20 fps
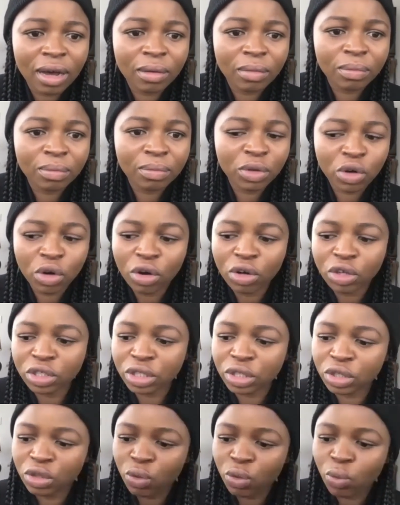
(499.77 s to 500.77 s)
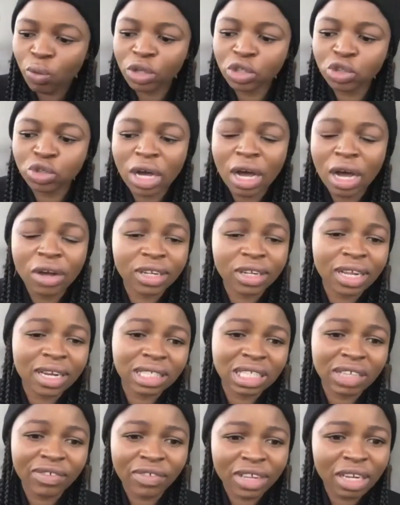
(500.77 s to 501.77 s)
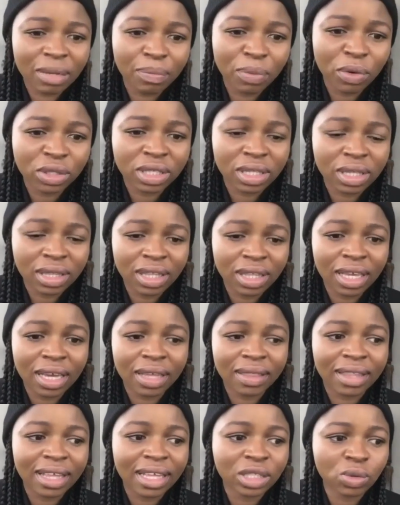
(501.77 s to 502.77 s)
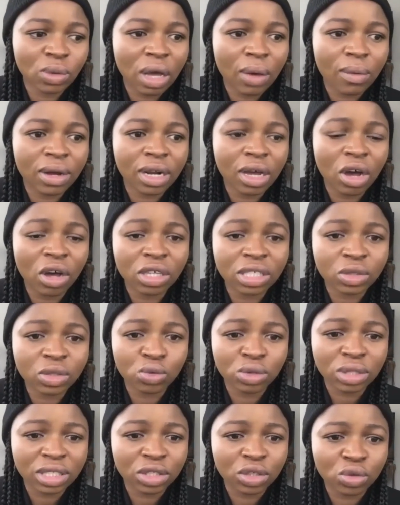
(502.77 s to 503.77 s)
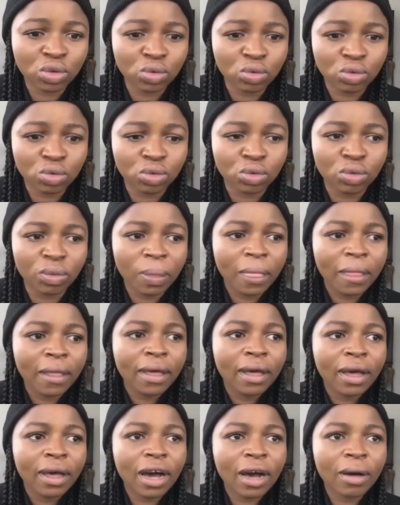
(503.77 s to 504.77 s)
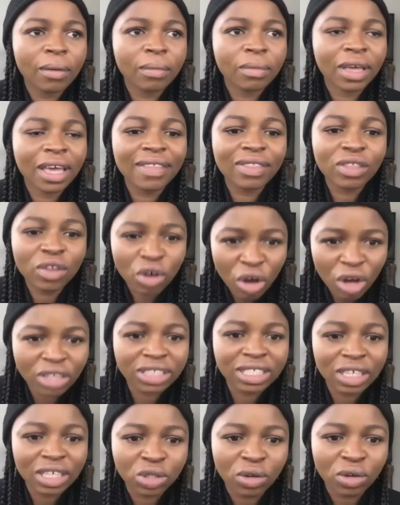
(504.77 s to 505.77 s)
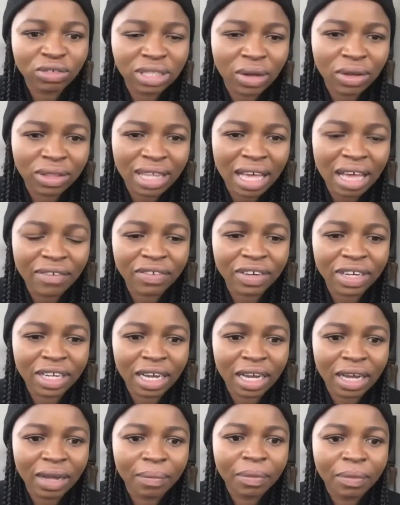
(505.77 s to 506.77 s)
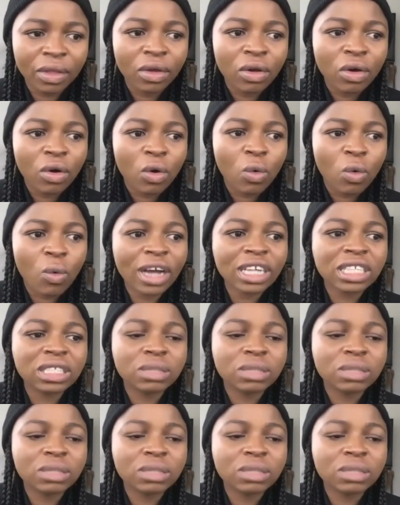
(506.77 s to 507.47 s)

Because what you outline is a very important thing, and that's why I want to ask Usis Tutu, in the context of South Africa, what